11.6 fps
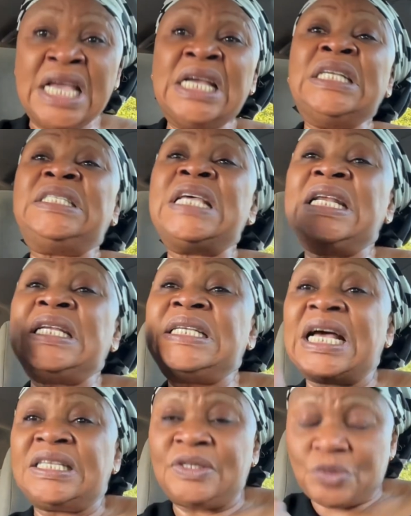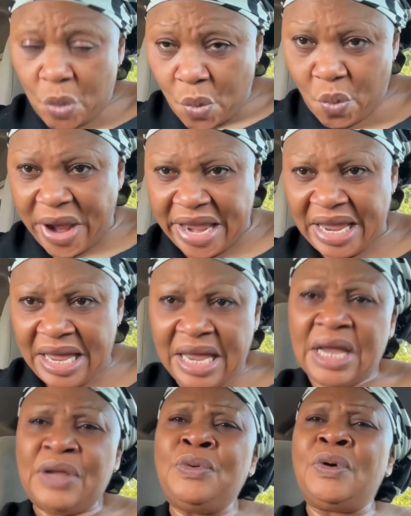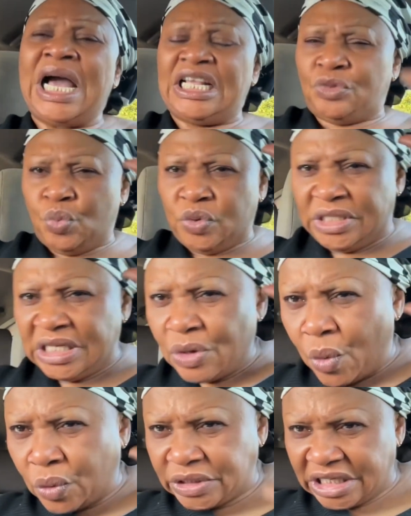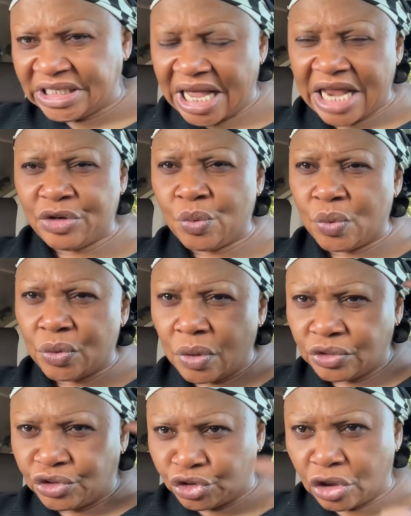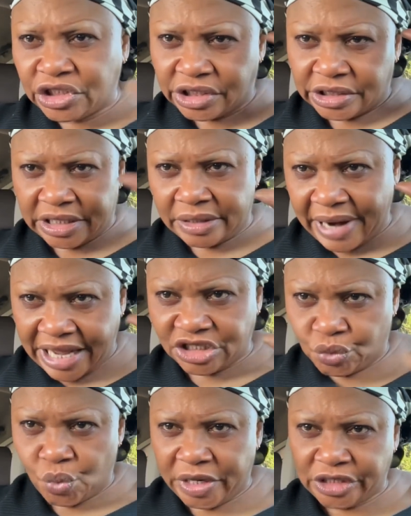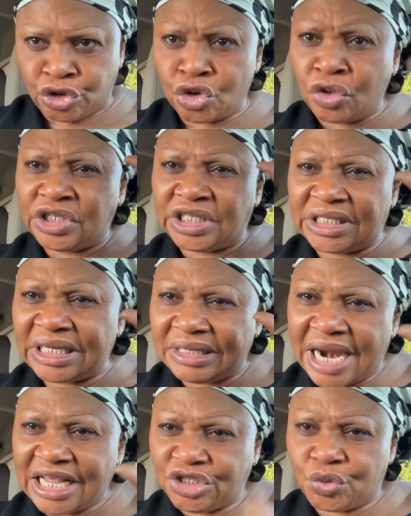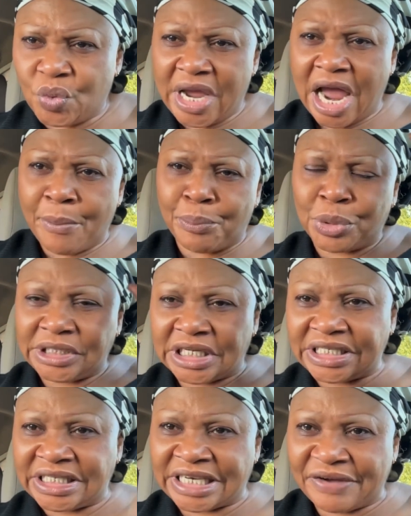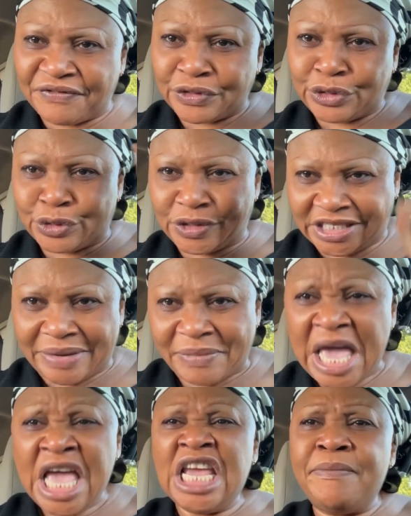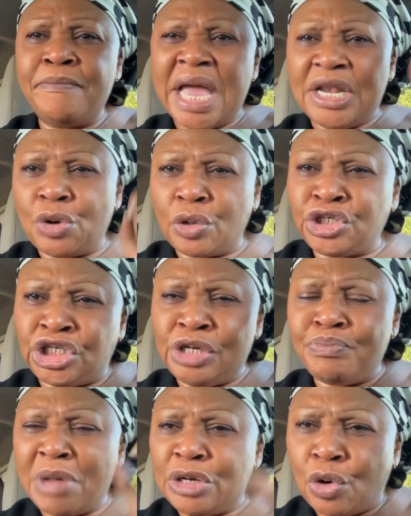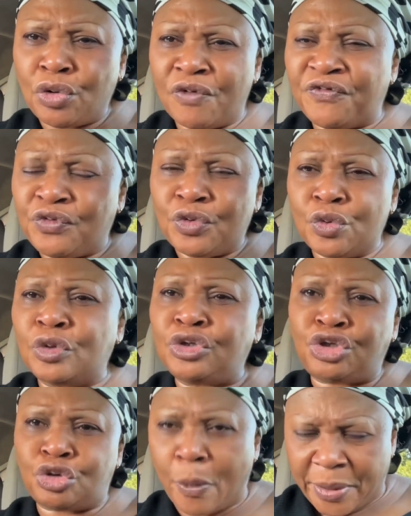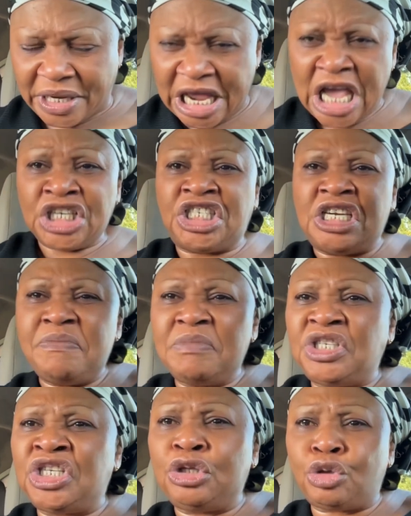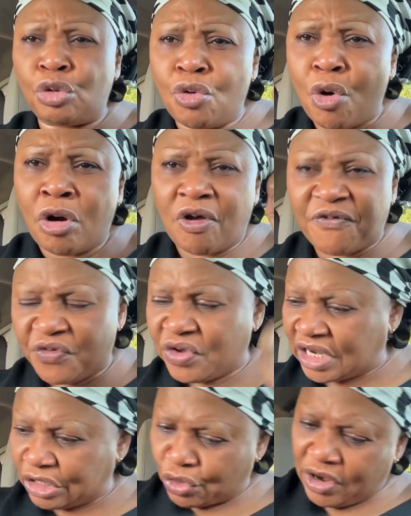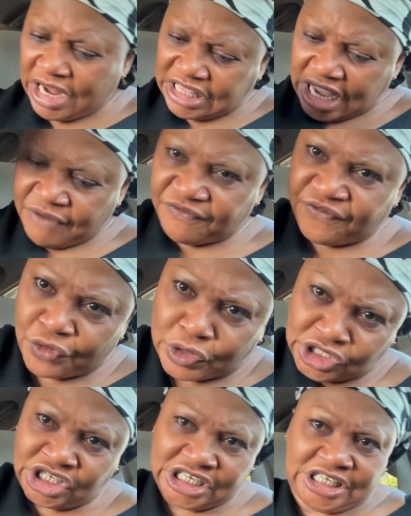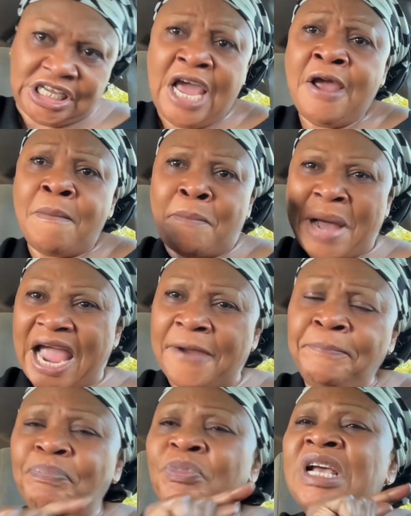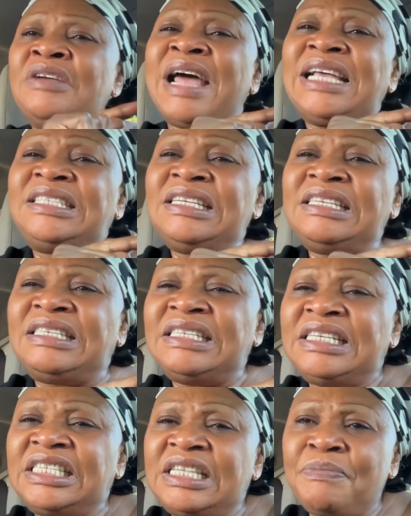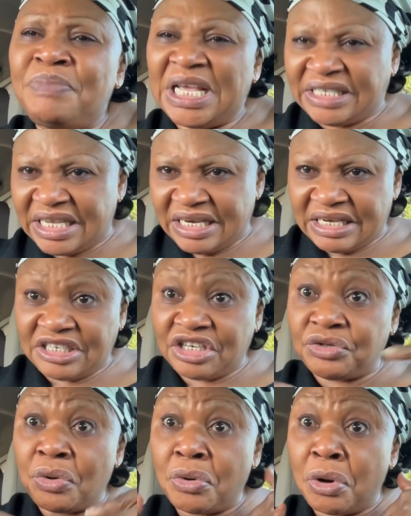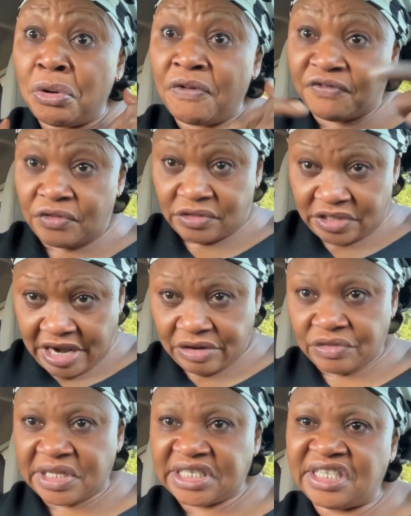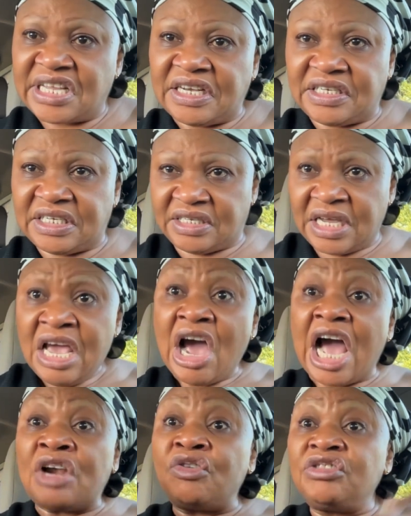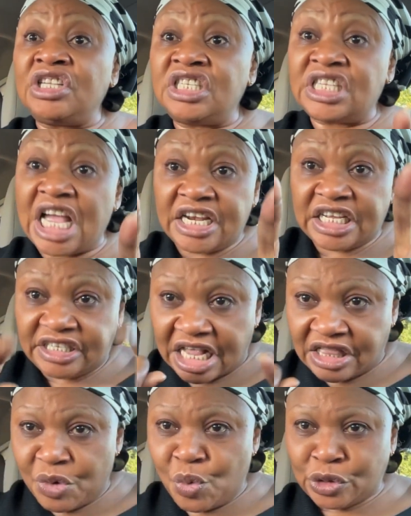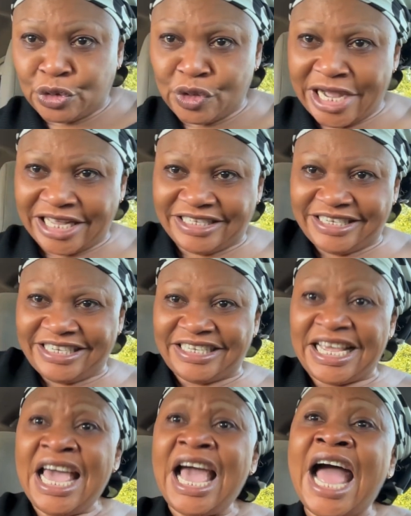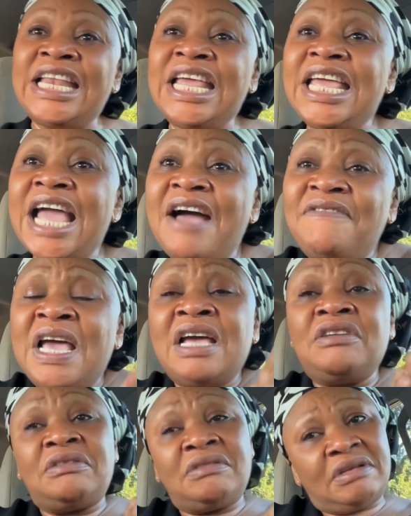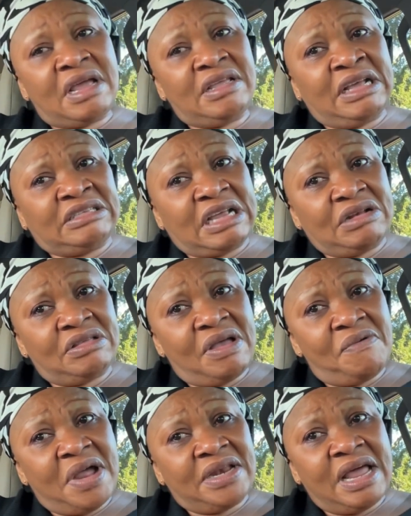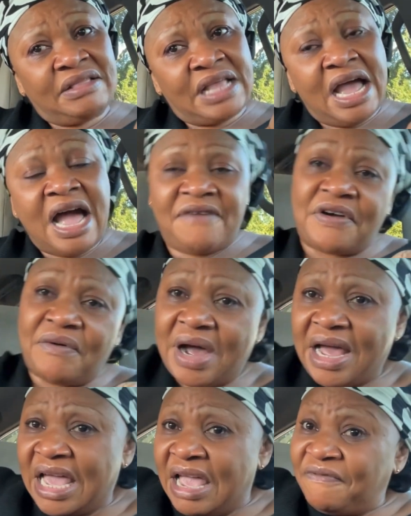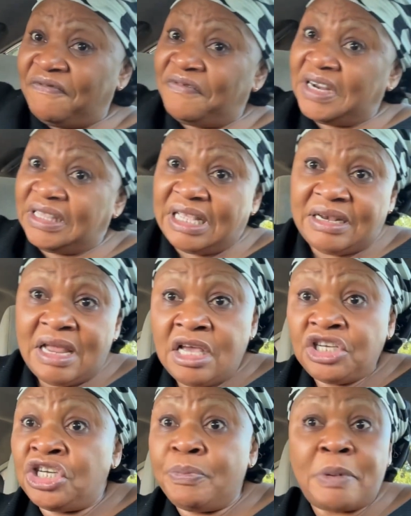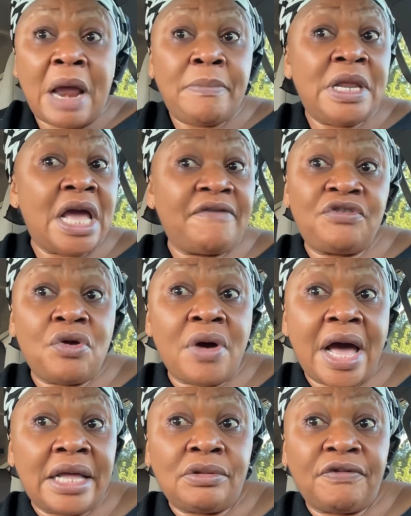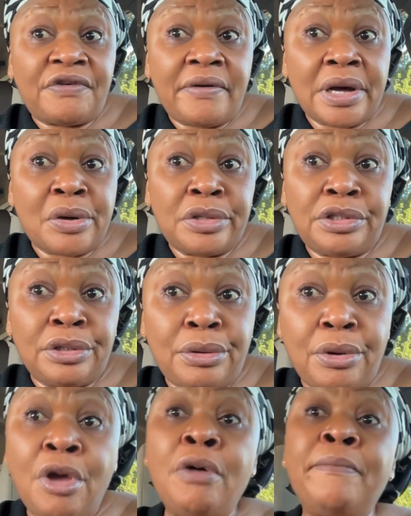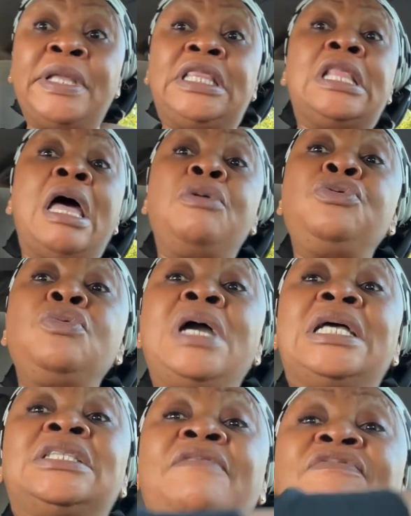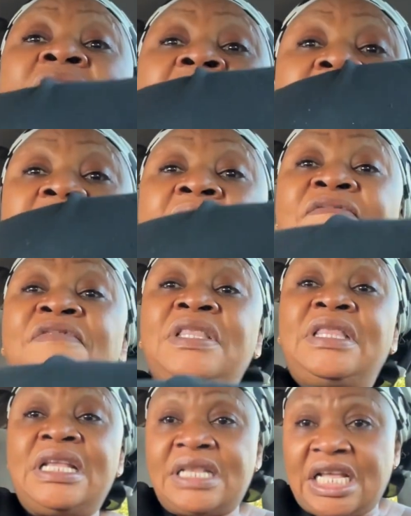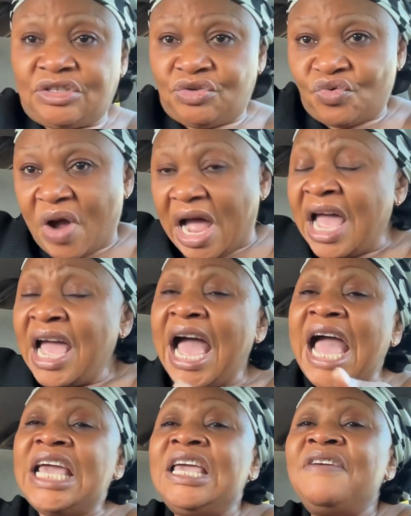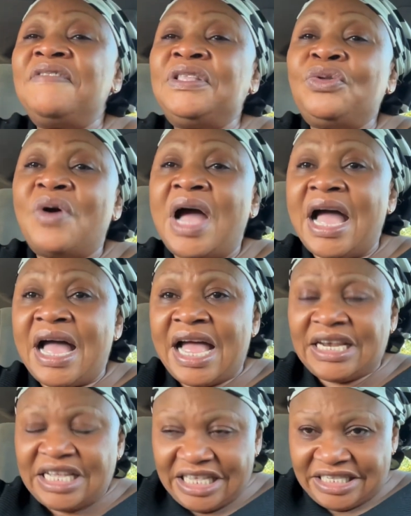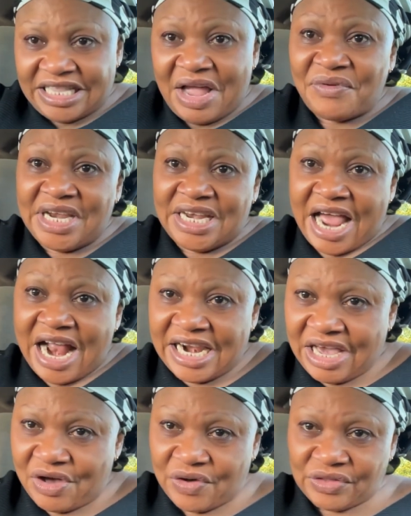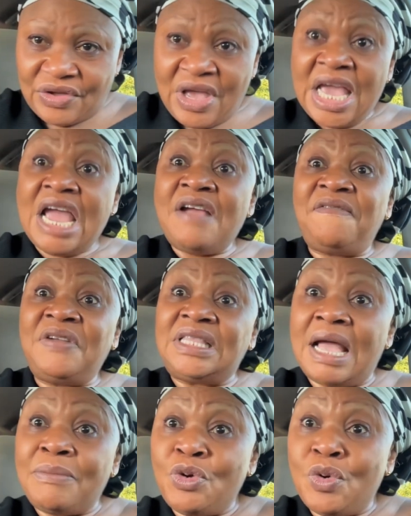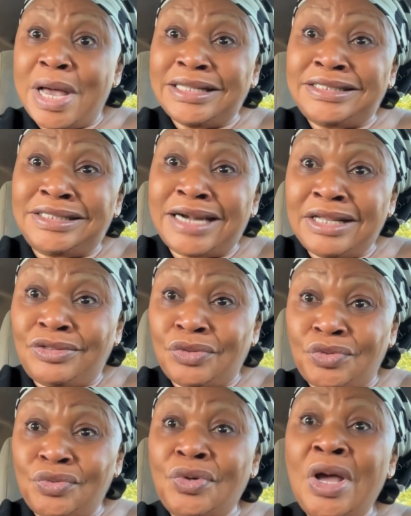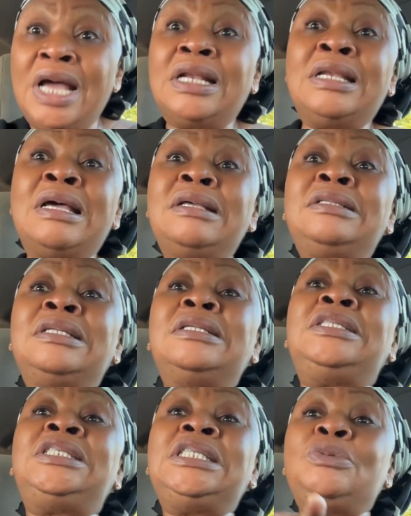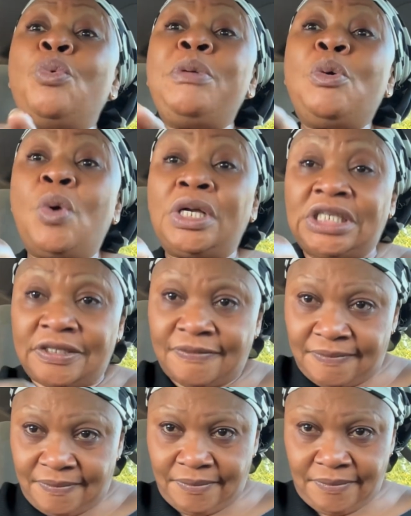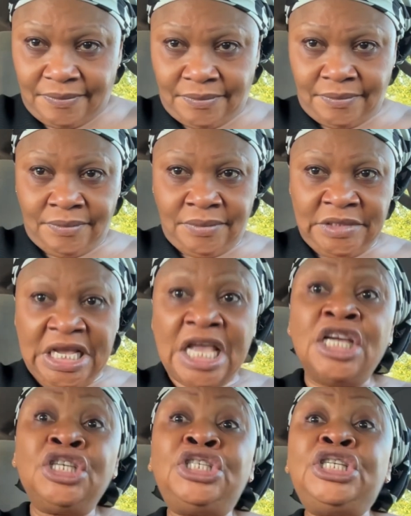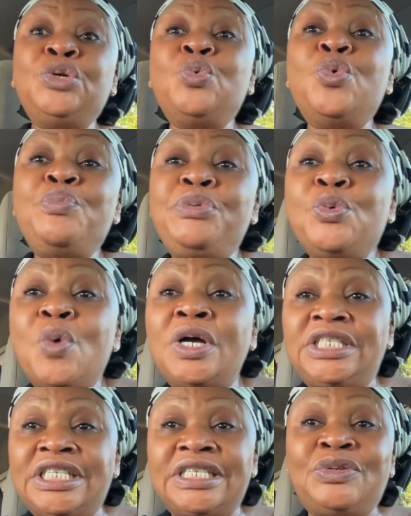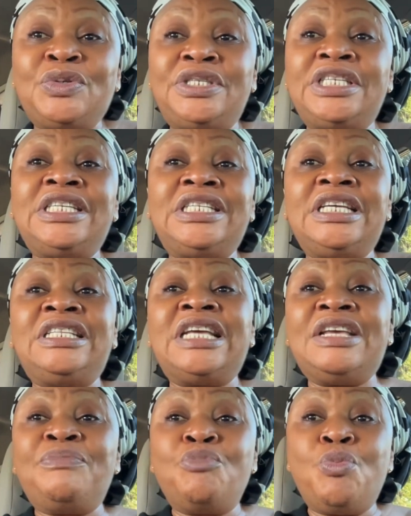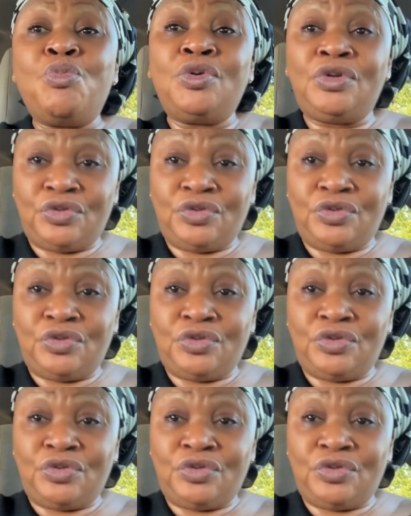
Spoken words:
He said, there's no way you guys will see all this and you will not judge the right way. Judge the right way and put the devil to shame. She made all of you look stupid. She threw all of you in the toilet and flushed it by writing it in the simplest English, so all of us can understand it, can understand exactly what you guys did. And he has another one now that have our everything. She probably have not heard of our country, but now you guys have carried everything that you are and give it to her hand. It's now in her record. Every time you guys try to do, she will be watching. She will be watching to see the Mumu